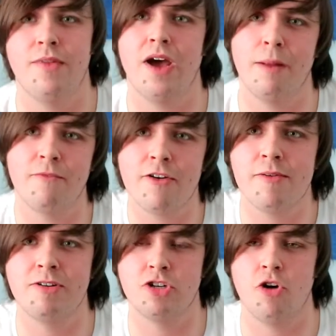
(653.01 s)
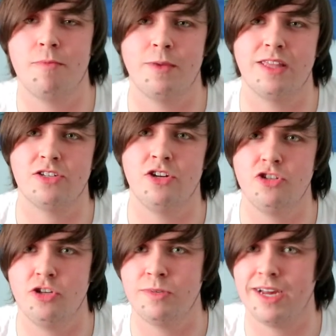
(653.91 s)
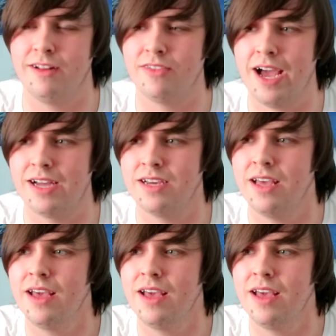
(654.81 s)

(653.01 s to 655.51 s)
And I'm very much hoping with this YouTube channel that